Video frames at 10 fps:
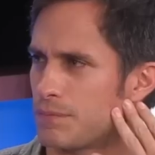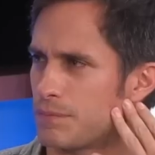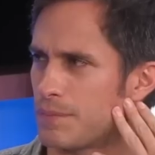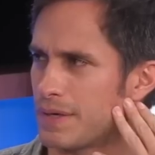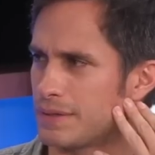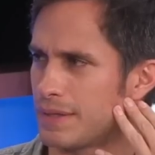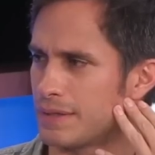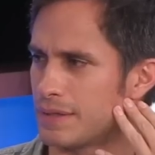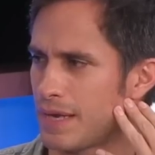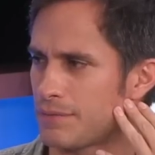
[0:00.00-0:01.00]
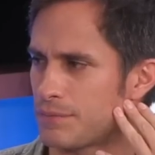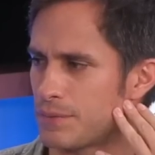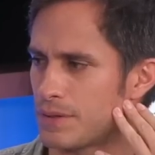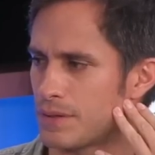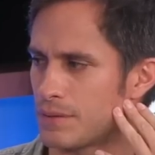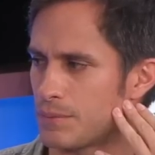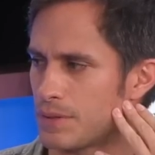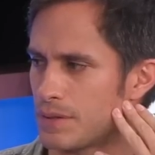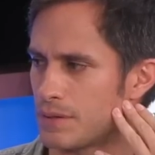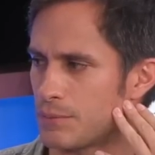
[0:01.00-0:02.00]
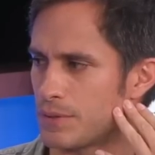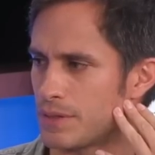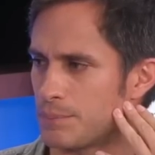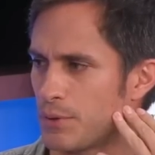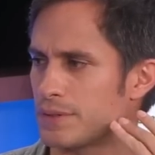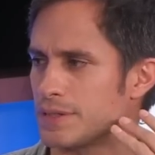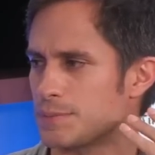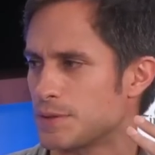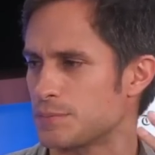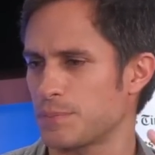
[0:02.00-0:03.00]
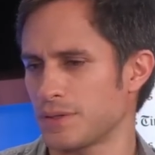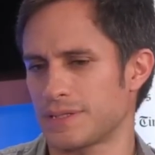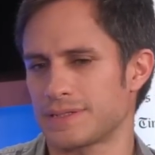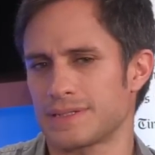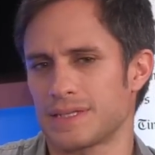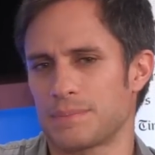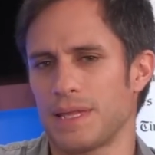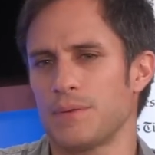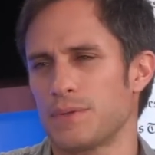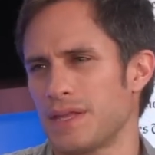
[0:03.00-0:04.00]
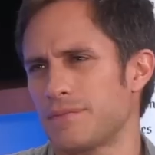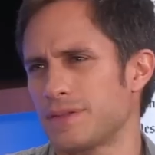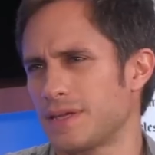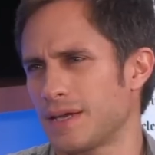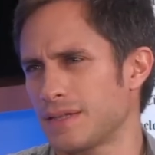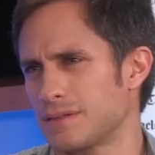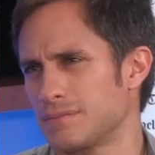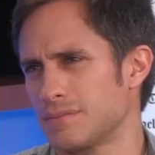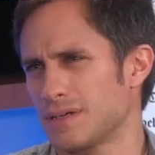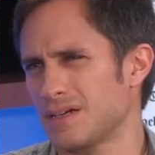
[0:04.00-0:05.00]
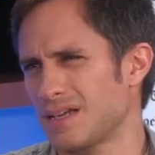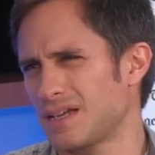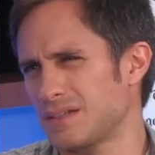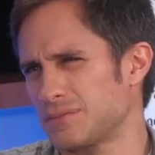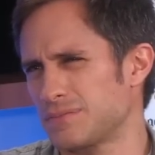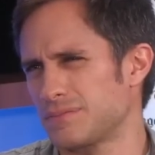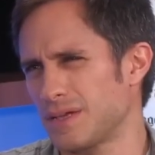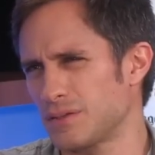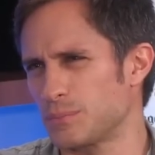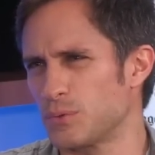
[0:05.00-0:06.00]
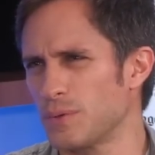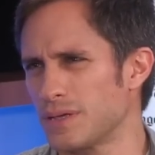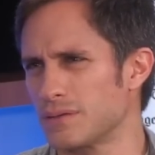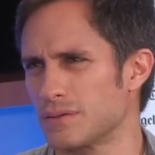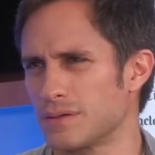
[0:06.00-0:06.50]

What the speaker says: my daily life with the politics, because politics is at play with everything I kind of end up doing,